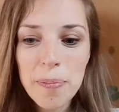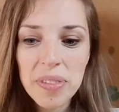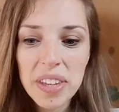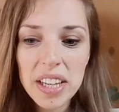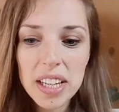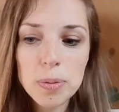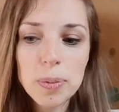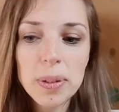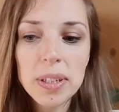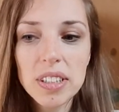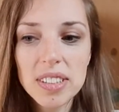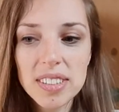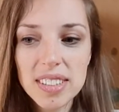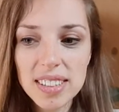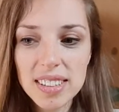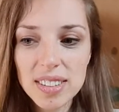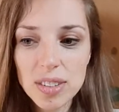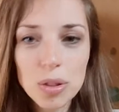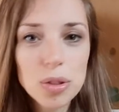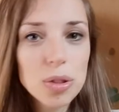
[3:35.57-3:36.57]
is because
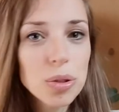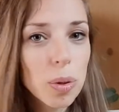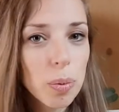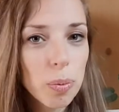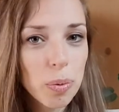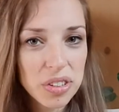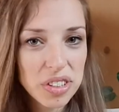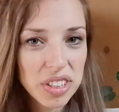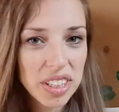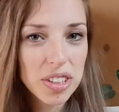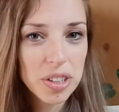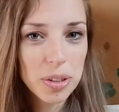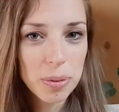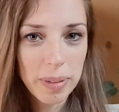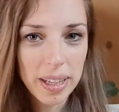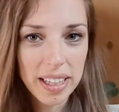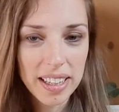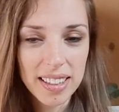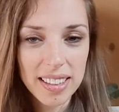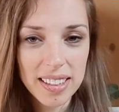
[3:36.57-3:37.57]
it's also a protection
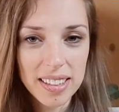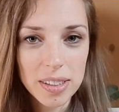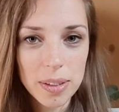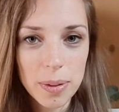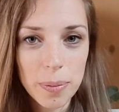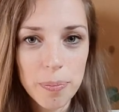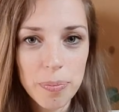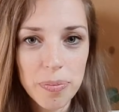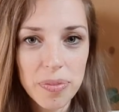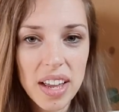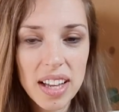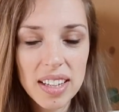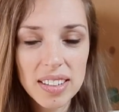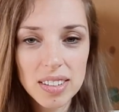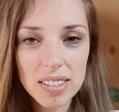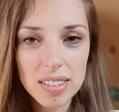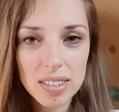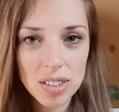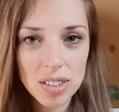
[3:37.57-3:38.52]
mechanism. That